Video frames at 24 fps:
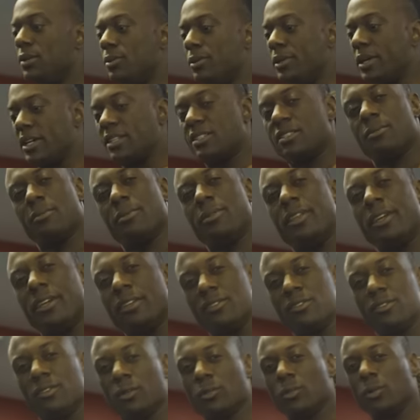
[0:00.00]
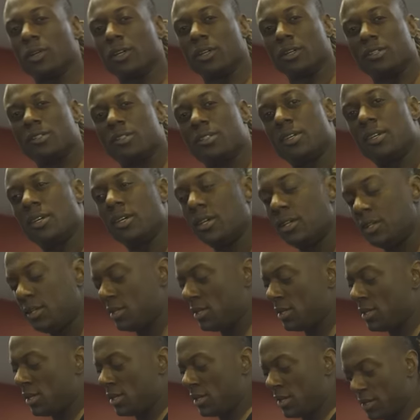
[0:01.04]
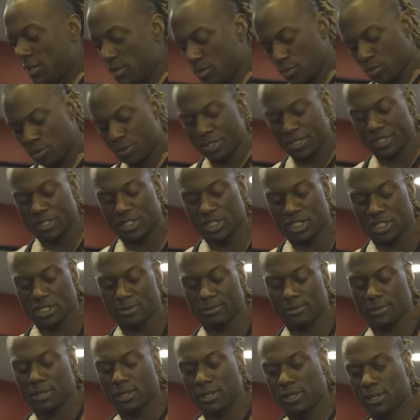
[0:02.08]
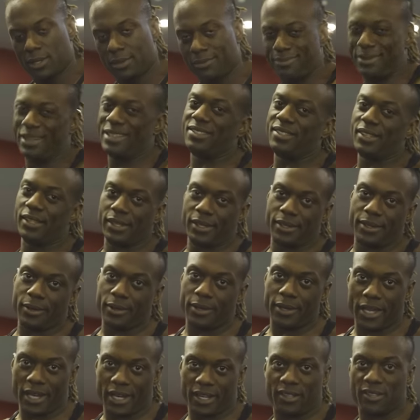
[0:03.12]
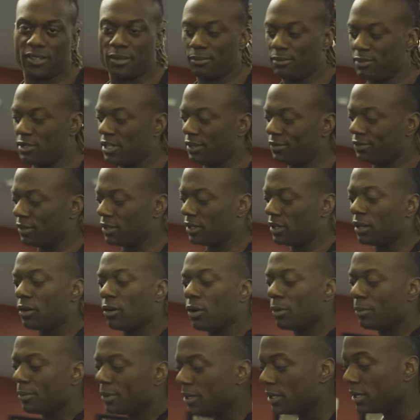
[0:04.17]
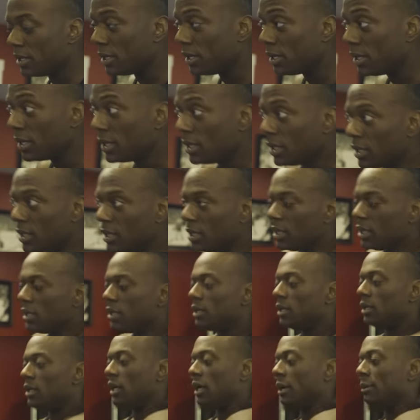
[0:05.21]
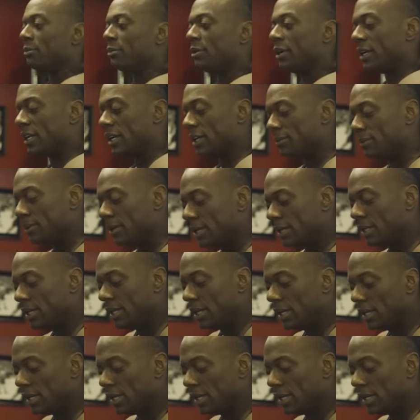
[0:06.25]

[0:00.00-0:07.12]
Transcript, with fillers: we got some things in the works with this gym. Basically, getting some different equipment, upgrading a bit.